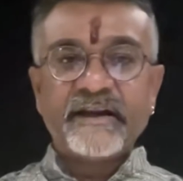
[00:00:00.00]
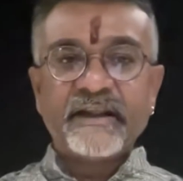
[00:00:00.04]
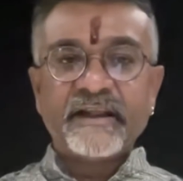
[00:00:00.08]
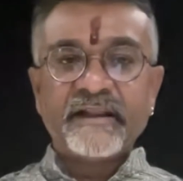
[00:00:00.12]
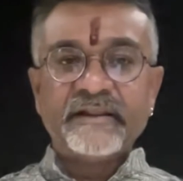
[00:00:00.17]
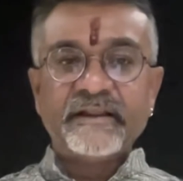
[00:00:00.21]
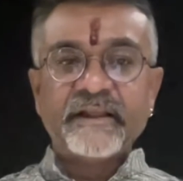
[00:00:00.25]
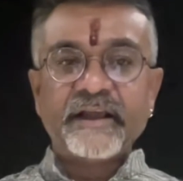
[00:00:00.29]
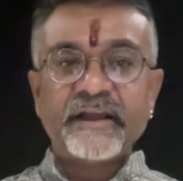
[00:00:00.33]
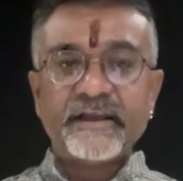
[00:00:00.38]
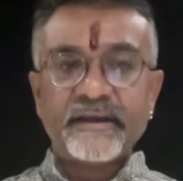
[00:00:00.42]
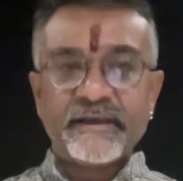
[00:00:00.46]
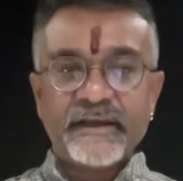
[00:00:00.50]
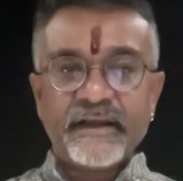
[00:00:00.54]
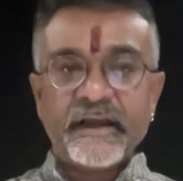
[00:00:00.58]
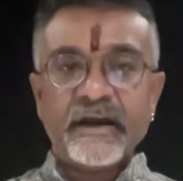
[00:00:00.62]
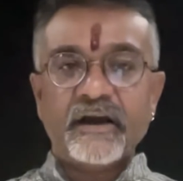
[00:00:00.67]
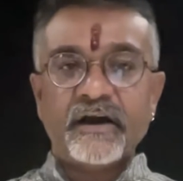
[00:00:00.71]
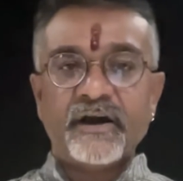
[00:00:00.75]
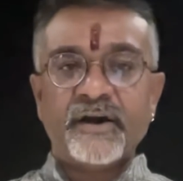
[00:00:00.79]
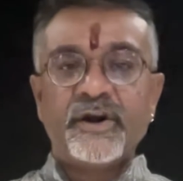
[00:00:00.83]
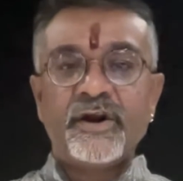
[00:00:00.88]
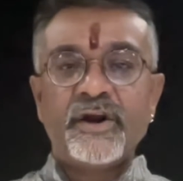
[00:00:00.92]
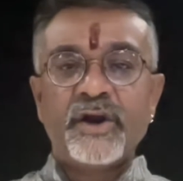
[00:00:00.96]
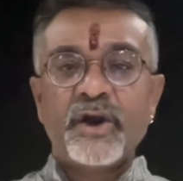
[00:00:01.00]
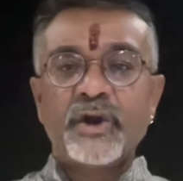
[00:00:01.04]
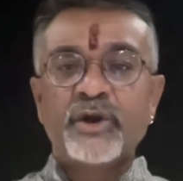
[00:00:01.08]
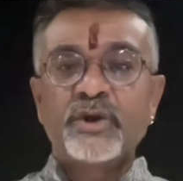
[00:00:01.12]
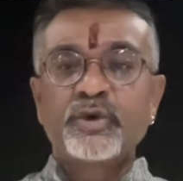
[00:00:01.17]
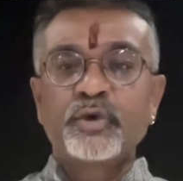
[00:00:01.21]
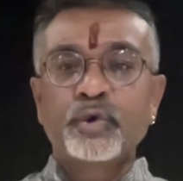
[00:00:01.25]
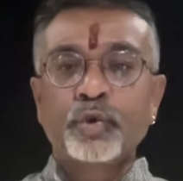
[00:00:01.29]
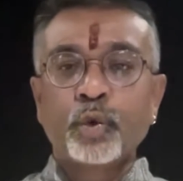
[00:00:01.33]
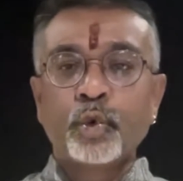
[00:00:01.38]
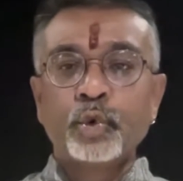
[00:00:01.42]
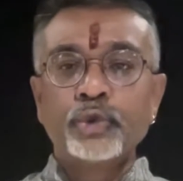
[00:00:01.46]
in the year
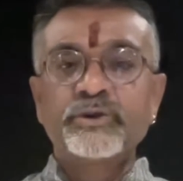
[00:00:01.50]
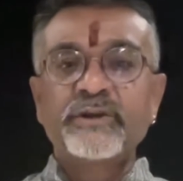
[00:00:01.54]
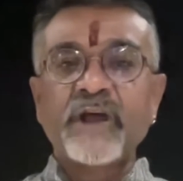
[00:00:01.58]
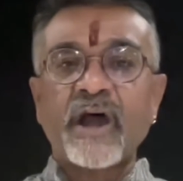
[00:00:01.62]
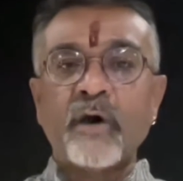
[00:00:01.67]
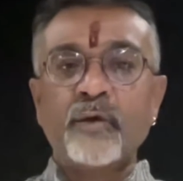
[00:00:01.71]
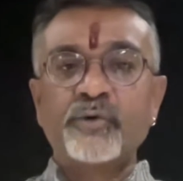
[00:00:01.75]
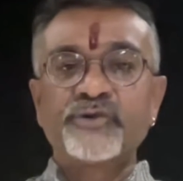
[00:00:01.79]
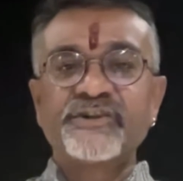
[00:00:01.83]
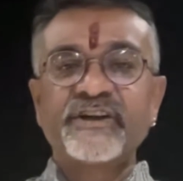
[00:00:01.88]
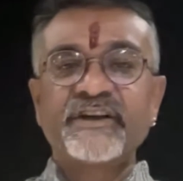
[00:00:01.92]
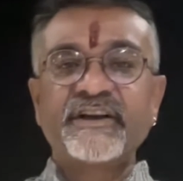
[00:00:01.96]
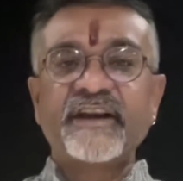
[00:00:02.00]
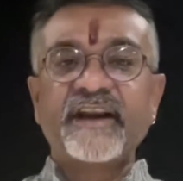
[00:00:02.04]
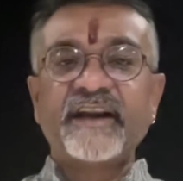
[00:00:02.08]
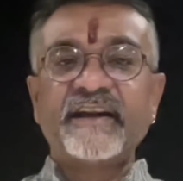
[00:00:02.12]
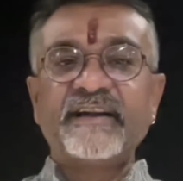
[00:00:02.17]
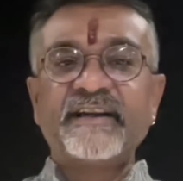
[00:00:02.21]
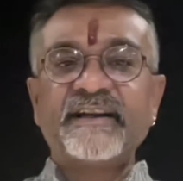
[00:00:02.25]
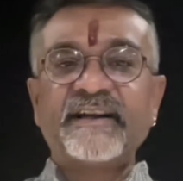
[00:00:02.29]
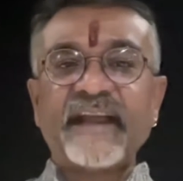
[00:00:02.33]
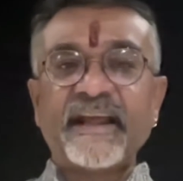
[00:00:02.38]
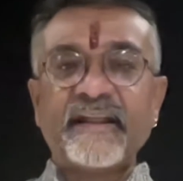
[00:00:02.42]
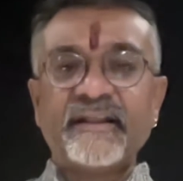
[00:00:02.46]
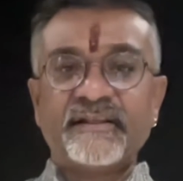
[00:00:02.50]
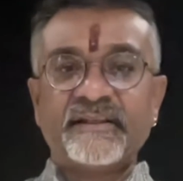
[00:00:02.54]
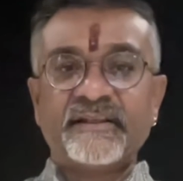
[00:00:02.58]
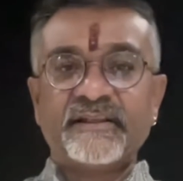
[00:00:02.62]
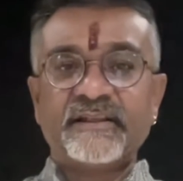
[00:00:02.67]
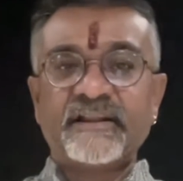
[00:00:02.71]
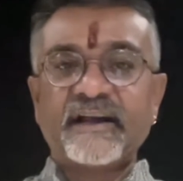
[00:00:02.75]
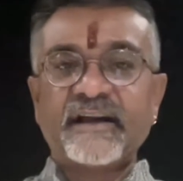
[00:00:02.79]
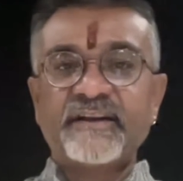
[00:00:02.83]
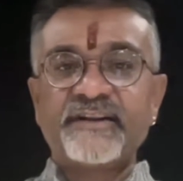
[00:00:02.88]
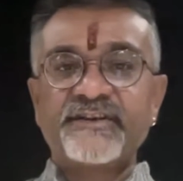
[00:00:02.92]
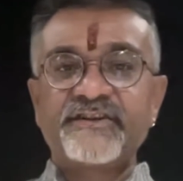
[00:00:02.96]
2010.
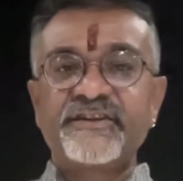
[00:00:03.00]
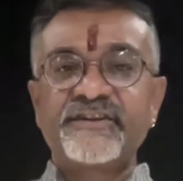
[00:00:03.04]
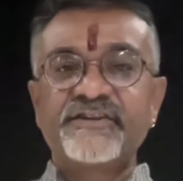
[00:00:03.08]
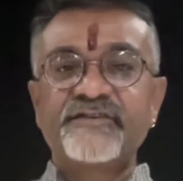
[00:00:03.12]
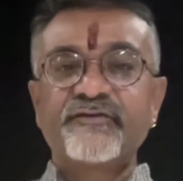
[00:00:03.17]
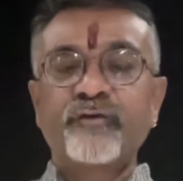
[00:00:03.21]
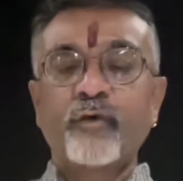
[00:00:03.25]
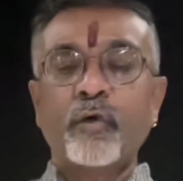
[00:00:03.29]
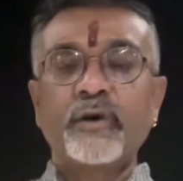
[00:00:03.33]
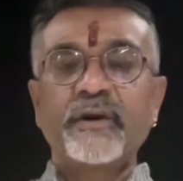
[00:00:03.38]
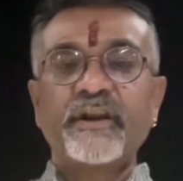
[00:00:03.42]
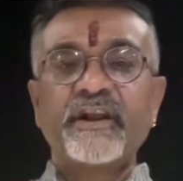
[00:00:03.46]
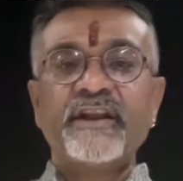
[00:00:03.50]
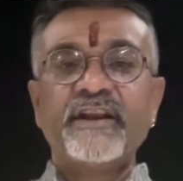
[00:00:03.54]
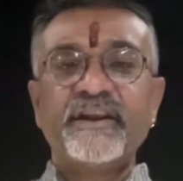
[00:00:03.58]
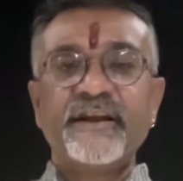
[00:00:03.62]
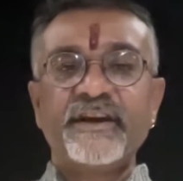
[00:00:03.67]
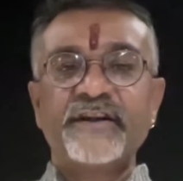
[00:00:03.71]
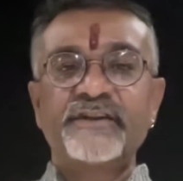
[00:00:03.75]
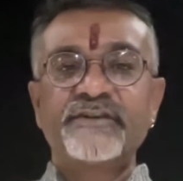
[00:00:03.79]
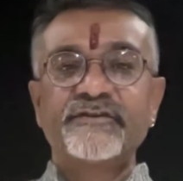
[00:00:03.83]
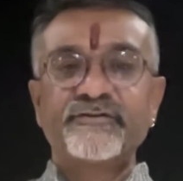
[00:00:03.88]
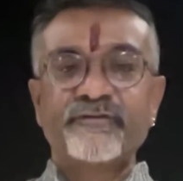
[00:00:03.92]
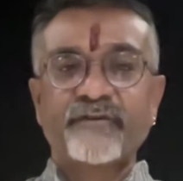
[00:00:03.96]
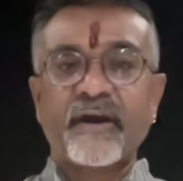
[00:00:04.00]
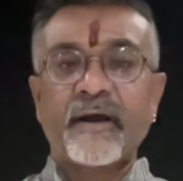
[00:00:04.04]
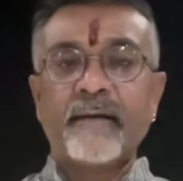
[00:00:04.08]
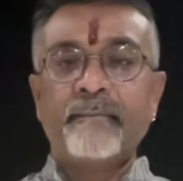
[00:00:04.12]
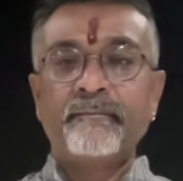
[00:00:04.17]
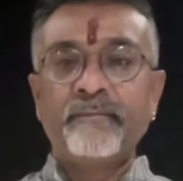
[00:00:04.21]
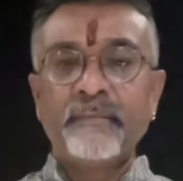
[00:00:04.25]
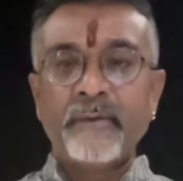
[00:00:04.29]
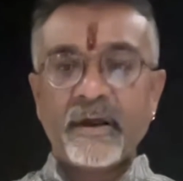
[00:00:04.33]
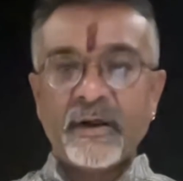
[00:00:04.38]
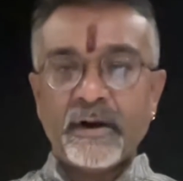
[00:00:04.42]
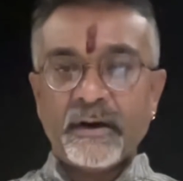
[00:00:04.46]
That is just 14 years
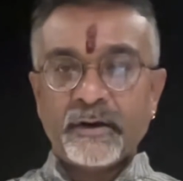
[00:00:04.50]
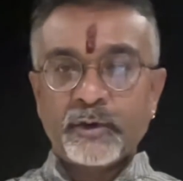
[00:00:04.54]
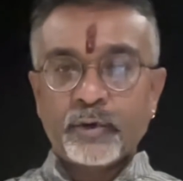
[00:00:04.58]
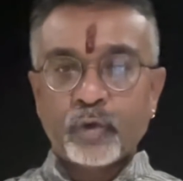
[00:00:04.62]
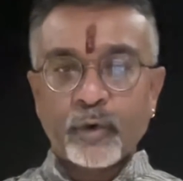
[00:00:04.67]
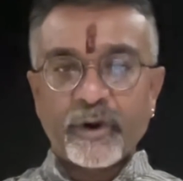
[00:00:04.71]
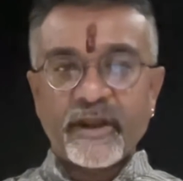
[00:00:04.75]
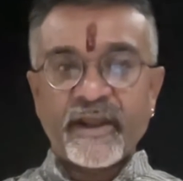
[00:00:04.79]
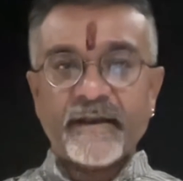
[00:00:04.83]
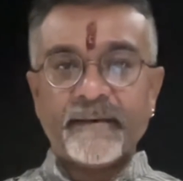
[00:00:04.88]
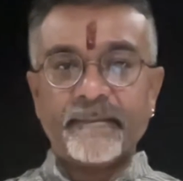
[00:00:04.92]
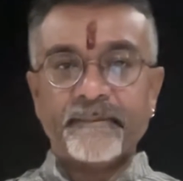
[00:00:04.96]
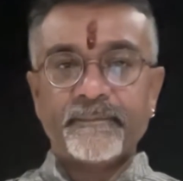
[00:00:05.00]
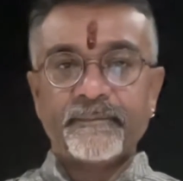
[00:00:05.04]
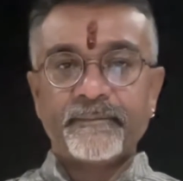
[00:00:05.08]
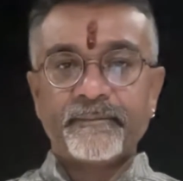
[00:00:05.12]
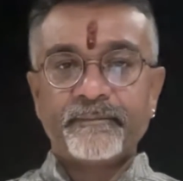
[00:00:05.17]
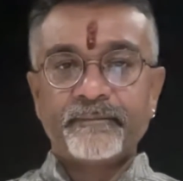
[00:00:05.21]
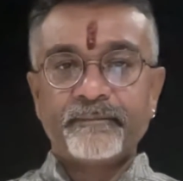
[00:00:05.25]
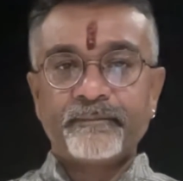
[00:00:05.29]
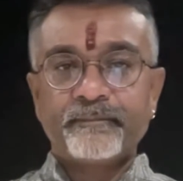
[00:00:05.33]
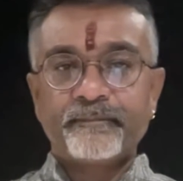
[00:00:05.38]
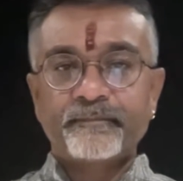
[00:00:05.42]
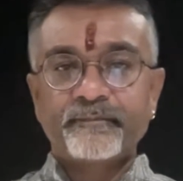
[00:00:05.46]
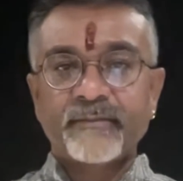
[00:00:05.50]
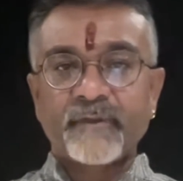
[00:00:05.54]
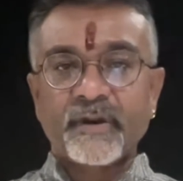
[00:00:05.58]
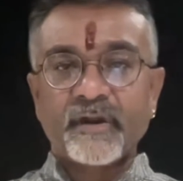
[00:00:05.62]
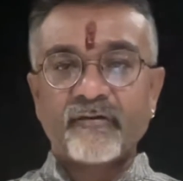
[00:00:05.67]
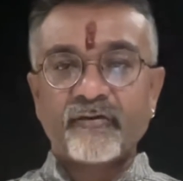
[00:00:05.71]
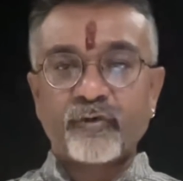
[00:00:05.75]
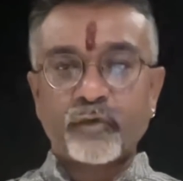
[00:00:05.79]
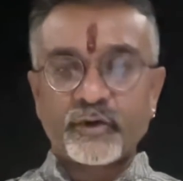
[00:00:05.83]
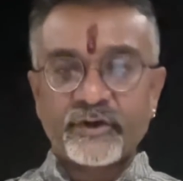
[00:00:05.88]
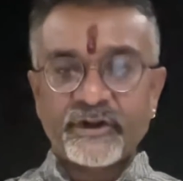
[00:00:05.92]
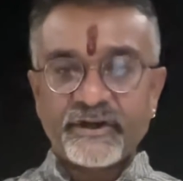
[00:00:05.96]
from today,
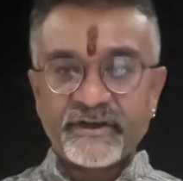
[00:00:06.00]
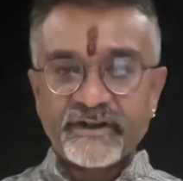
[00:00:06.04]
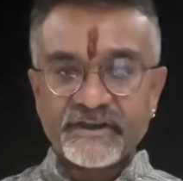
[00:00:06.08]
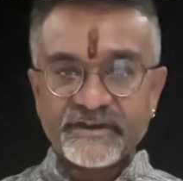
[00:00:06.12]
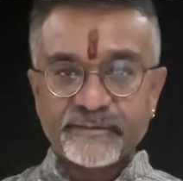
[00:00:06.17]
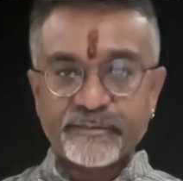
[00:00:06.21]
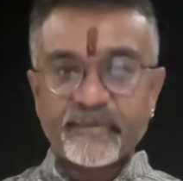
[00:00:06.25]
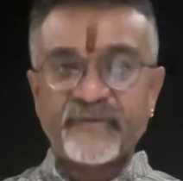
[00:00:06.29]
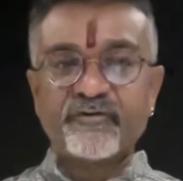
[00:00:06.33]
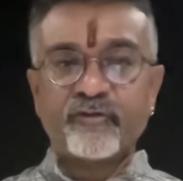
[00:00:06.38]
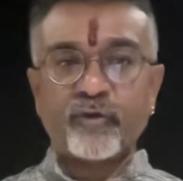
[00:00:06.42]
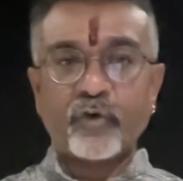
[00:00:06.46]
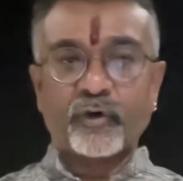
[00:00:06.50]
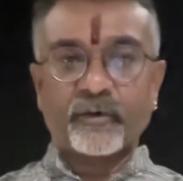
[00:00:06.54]
14 years before.